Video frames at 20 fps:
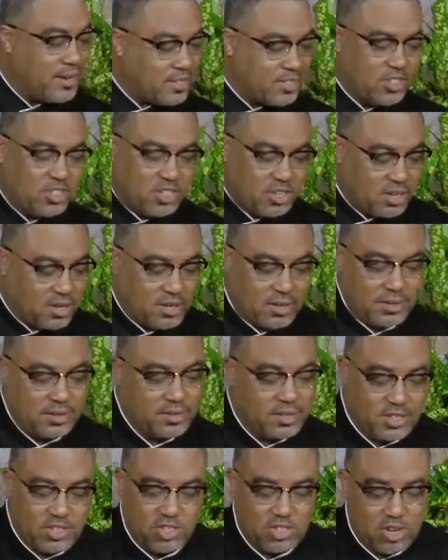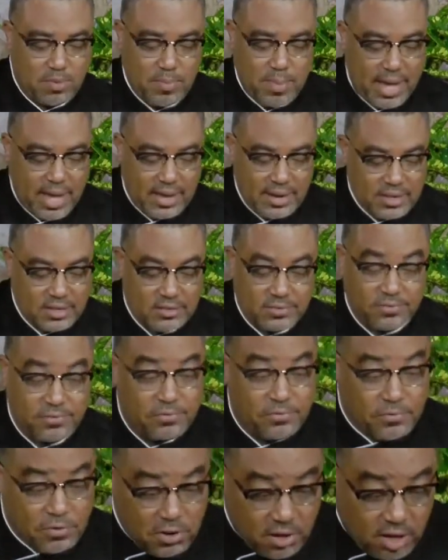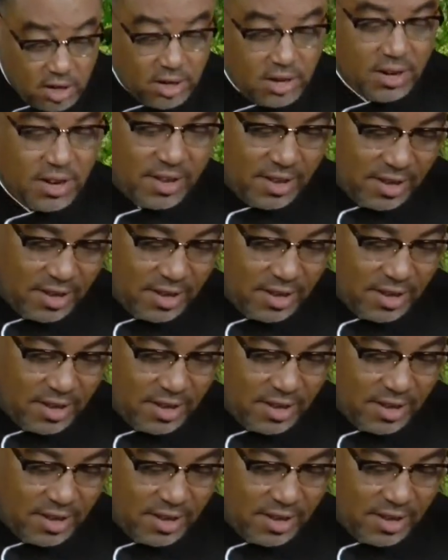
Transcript: this jerk mild is full